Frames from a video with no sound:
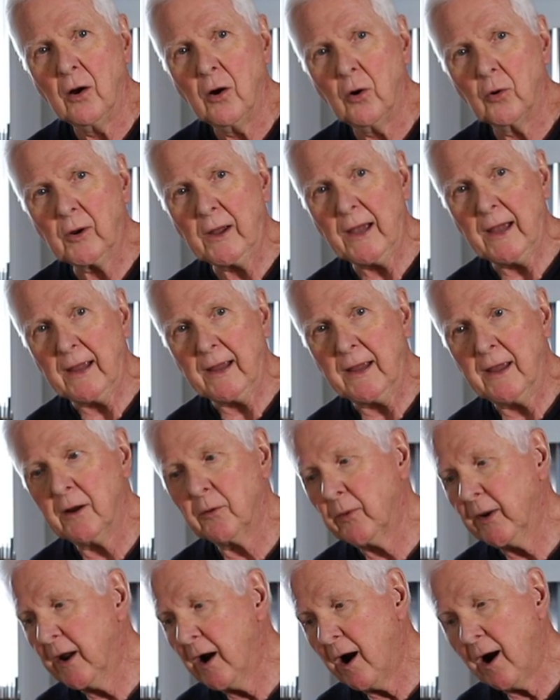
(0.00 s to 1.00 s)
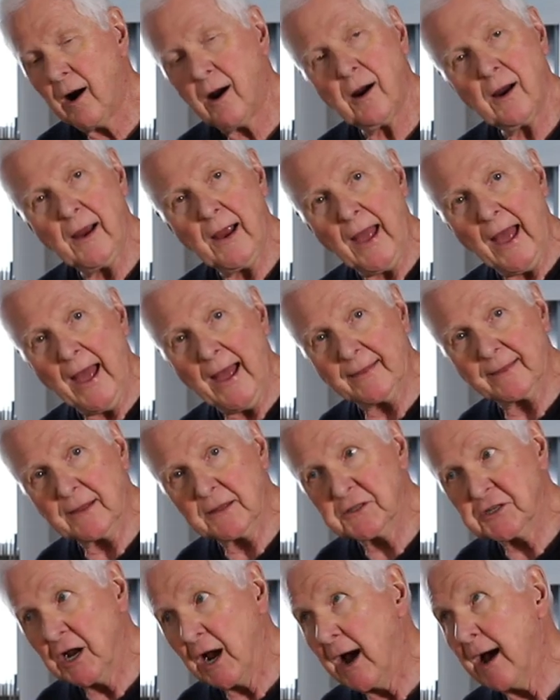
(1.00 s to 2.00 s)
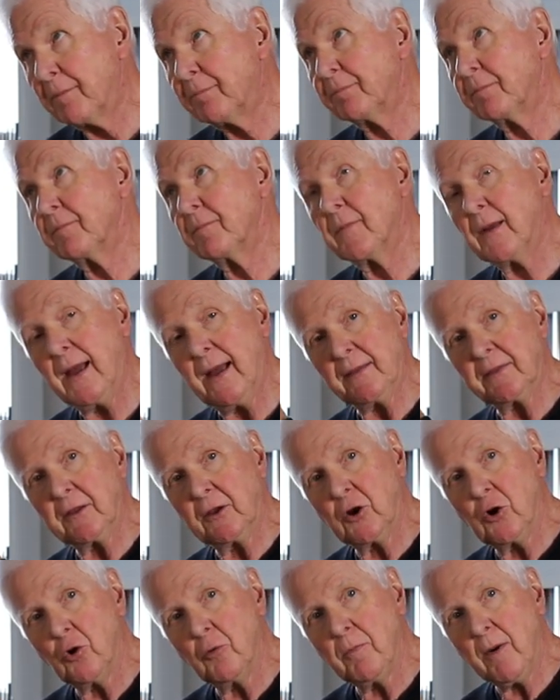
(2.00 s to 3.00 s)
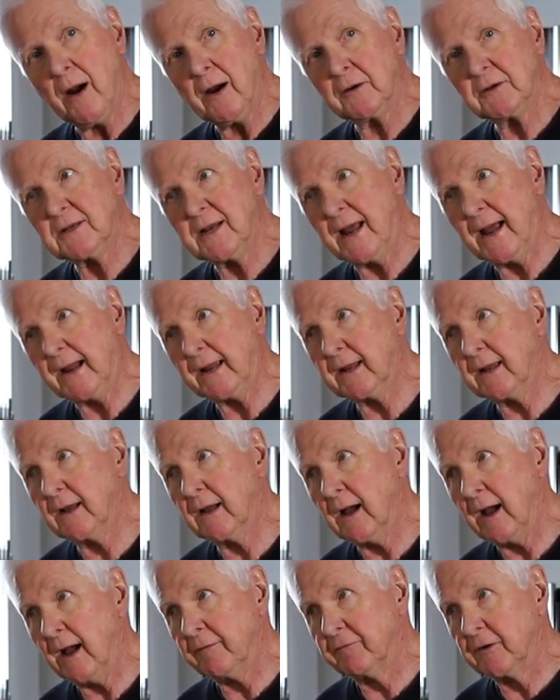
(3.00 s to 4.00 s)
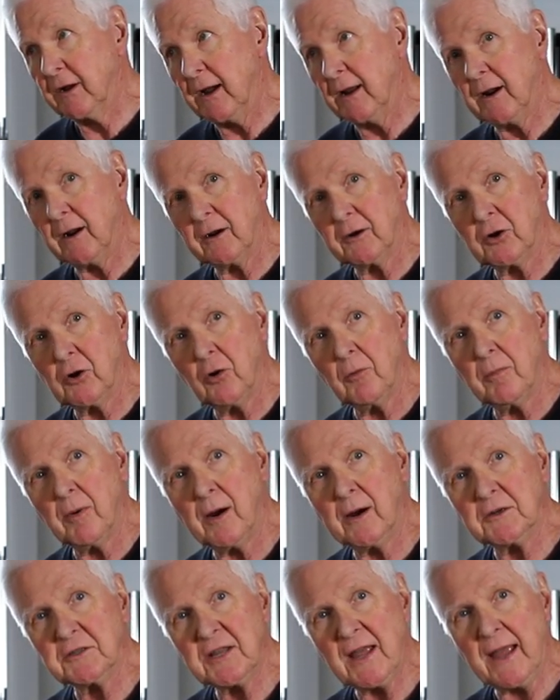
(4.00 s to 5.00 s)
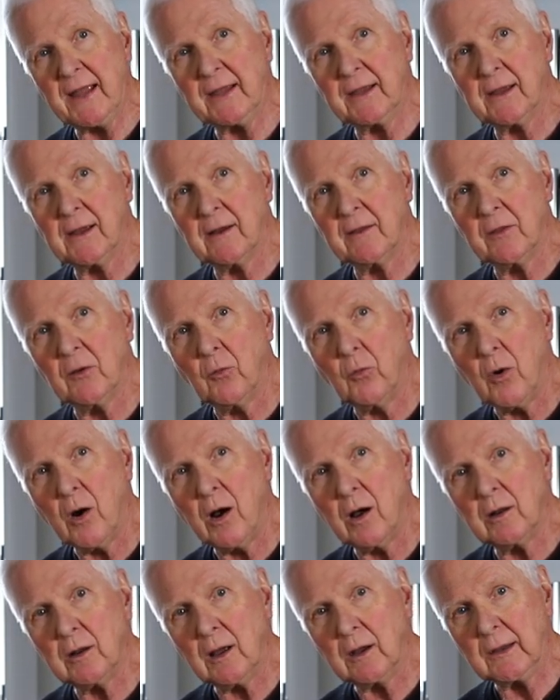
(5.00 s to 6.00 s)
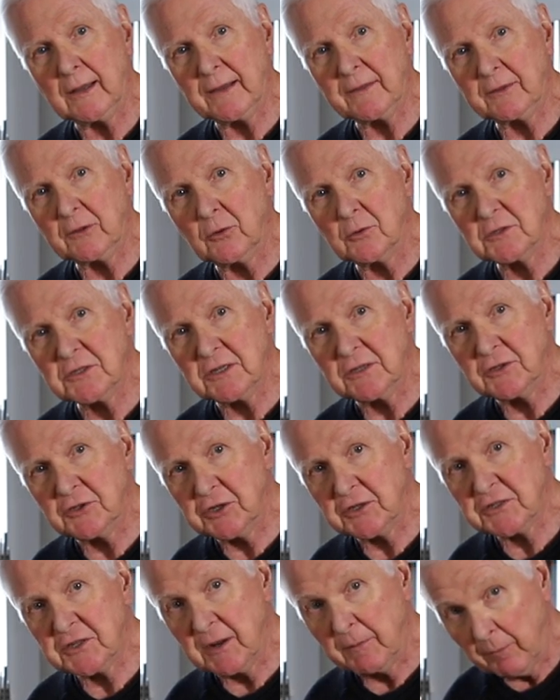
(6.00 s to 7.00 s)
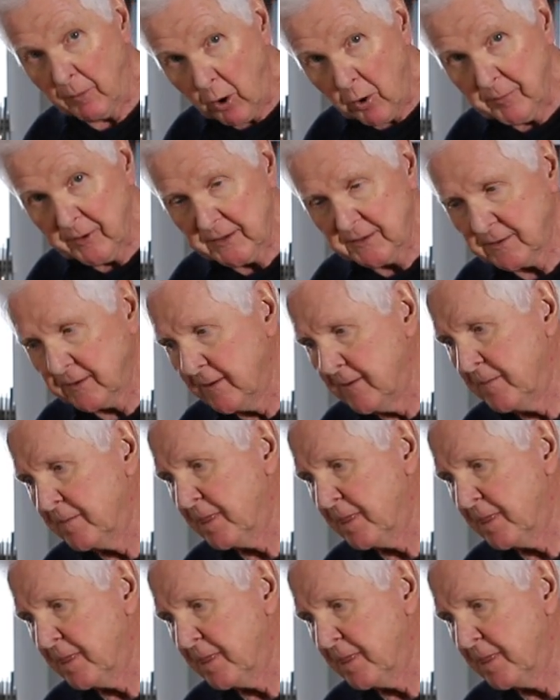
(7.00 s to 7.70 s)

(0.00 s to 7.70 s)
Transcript: Okay, here we are at the top, at the go bar deck. I've got our go bars hanging on the wall. I'll get those in just a moment.